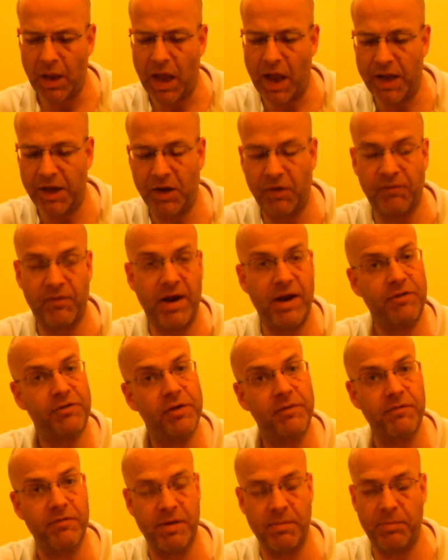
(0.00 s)
You've got
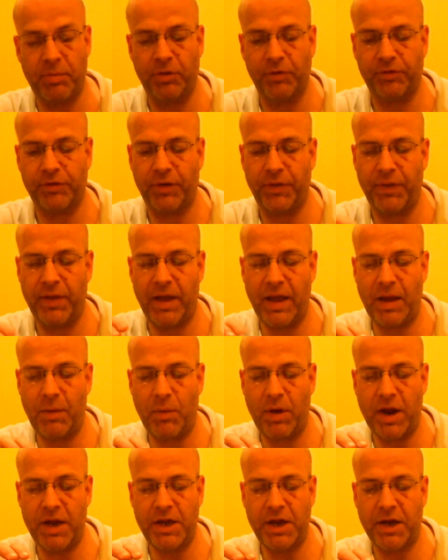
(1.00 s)
various other inputs on
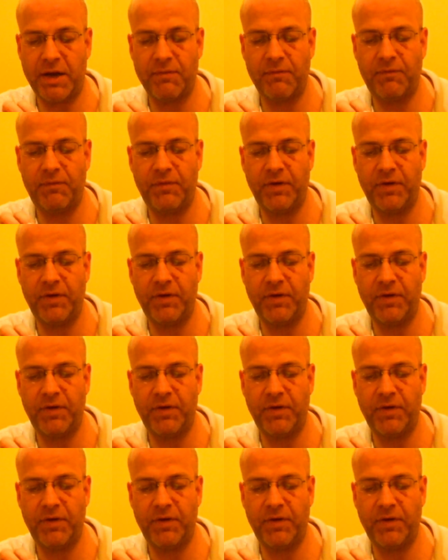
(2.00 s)
there where you can